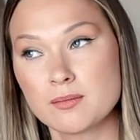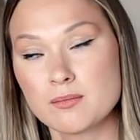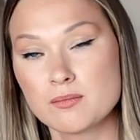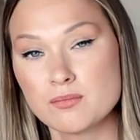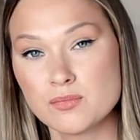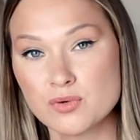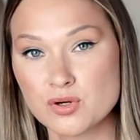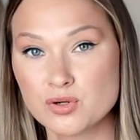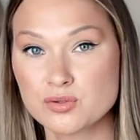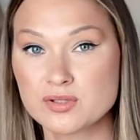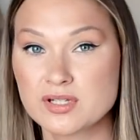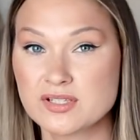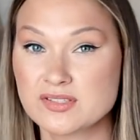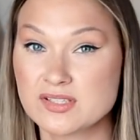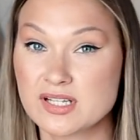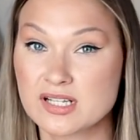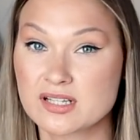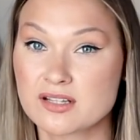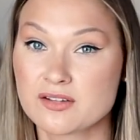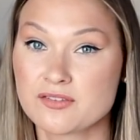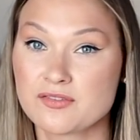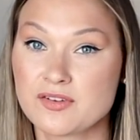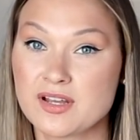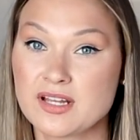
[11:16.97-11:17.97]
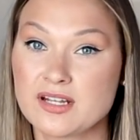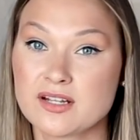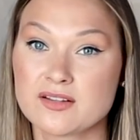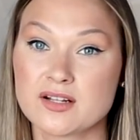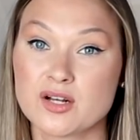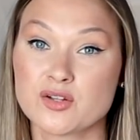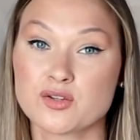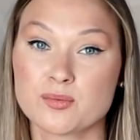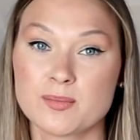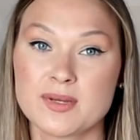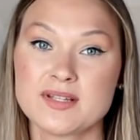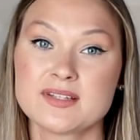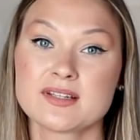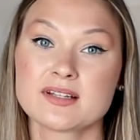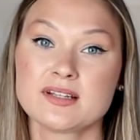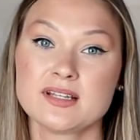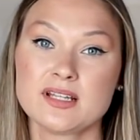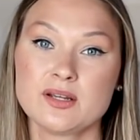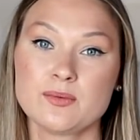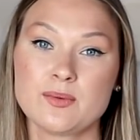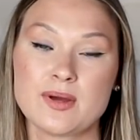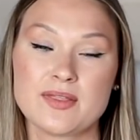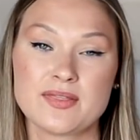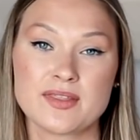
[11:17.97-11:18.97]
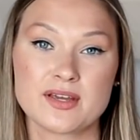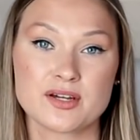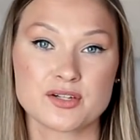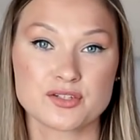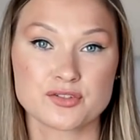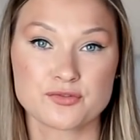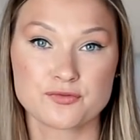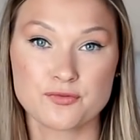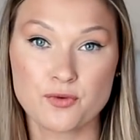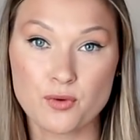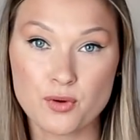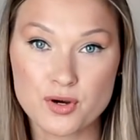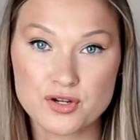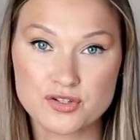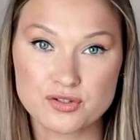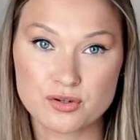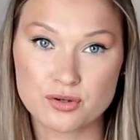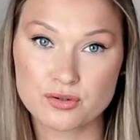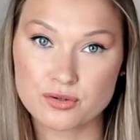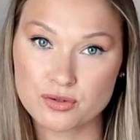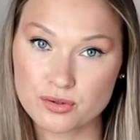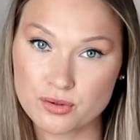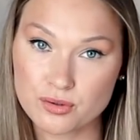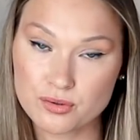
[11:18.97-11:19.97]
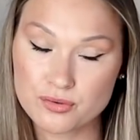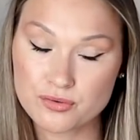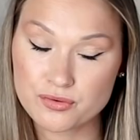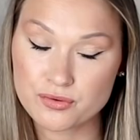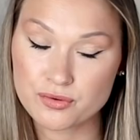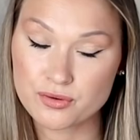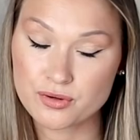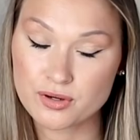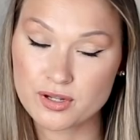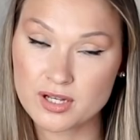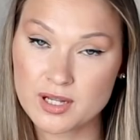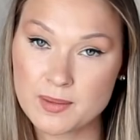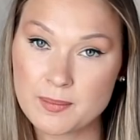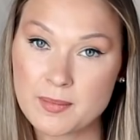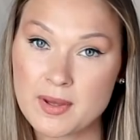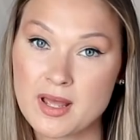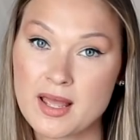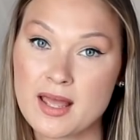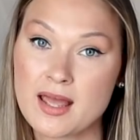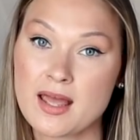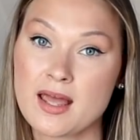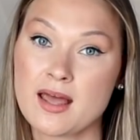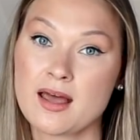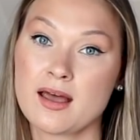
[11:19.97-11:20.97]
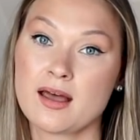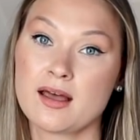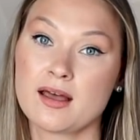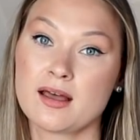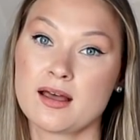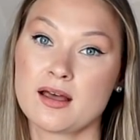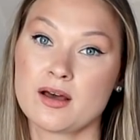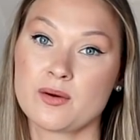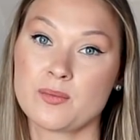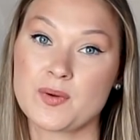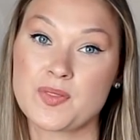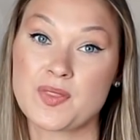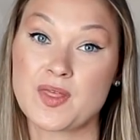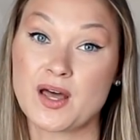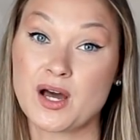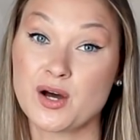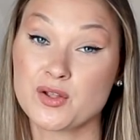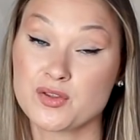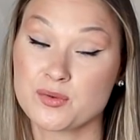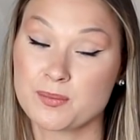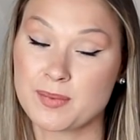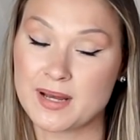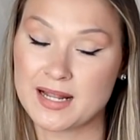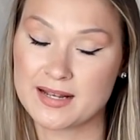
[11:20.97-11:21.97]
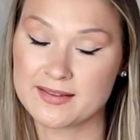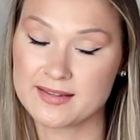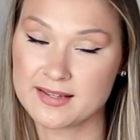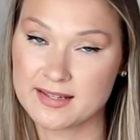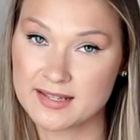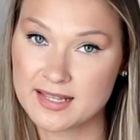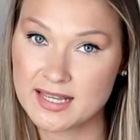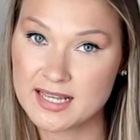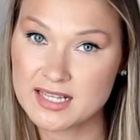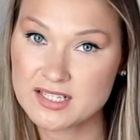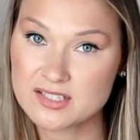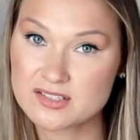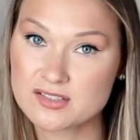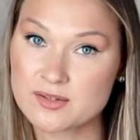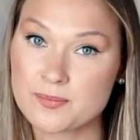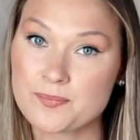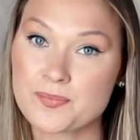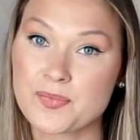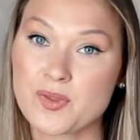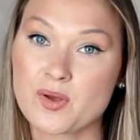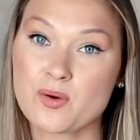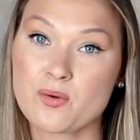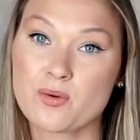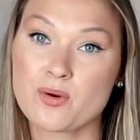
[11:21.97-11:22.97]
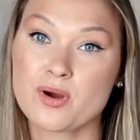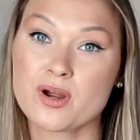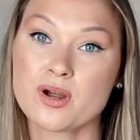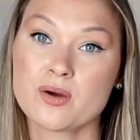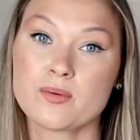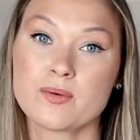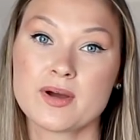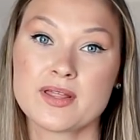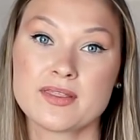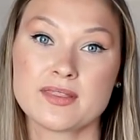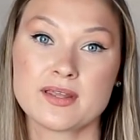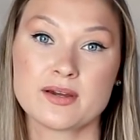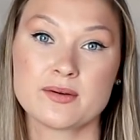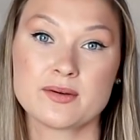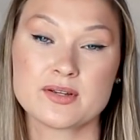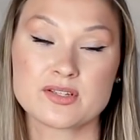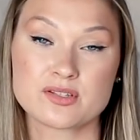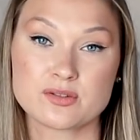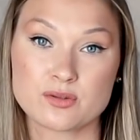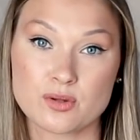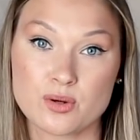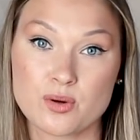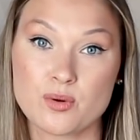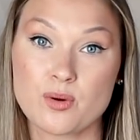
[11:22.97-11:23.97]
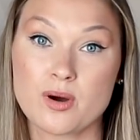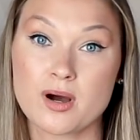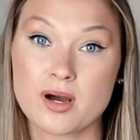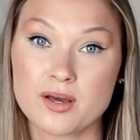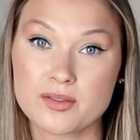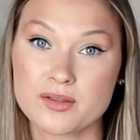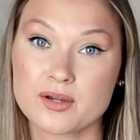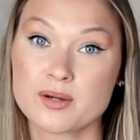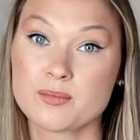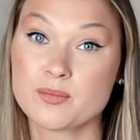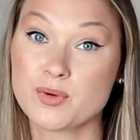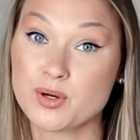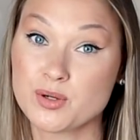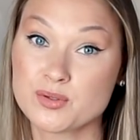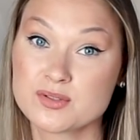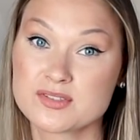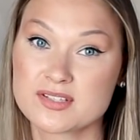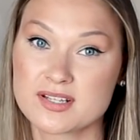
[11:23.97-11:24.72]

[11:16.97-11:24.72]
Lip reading: mode is activated automatically when there is force on the control column with the autopilot engaged or when there is no other mode